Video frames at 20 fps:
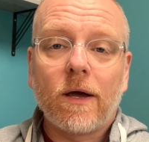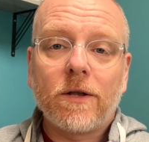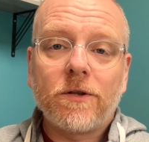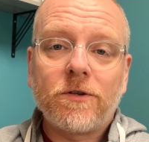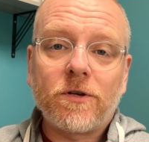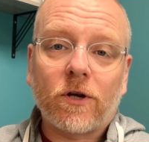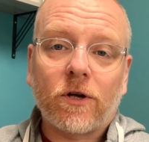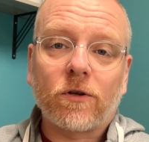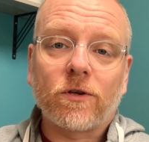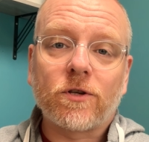
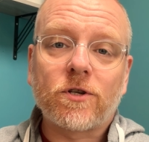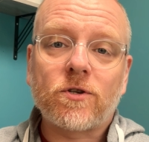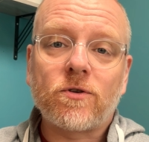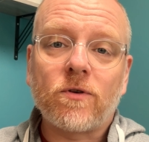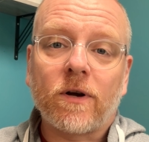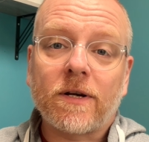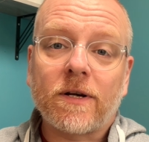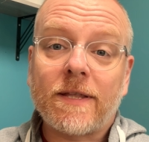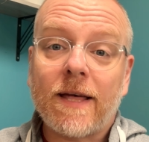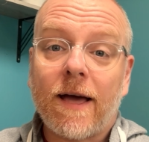to
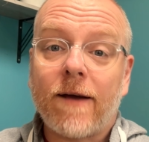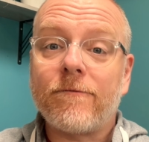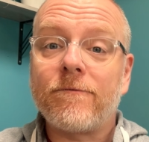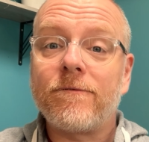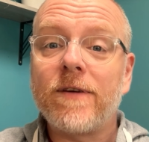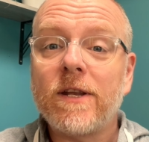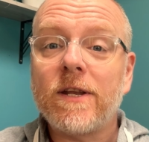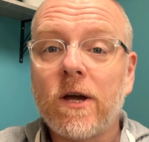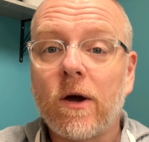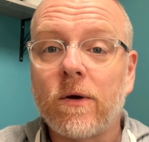construct that
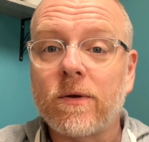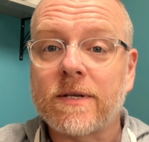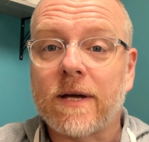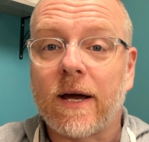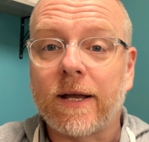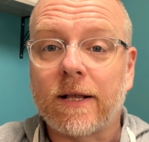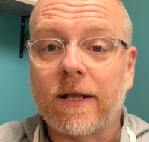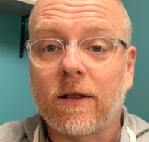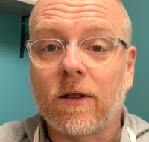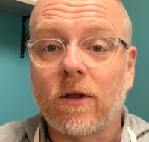video
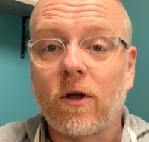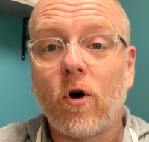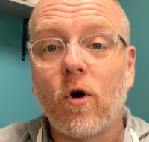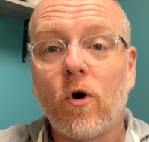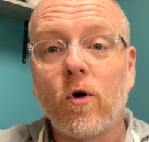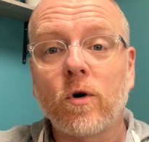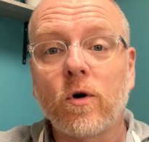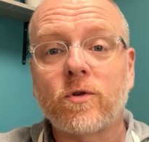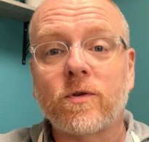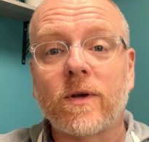title
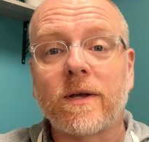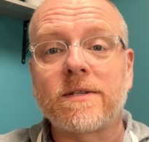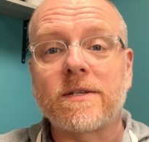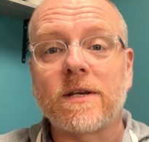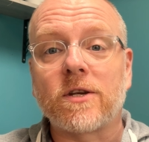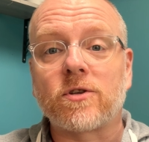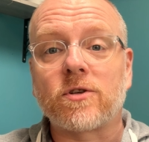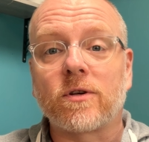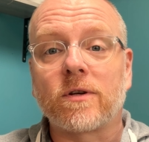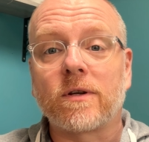or
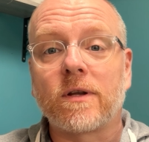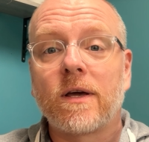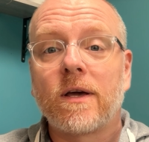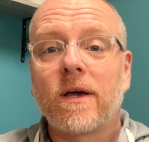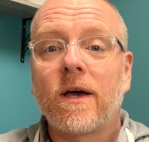transition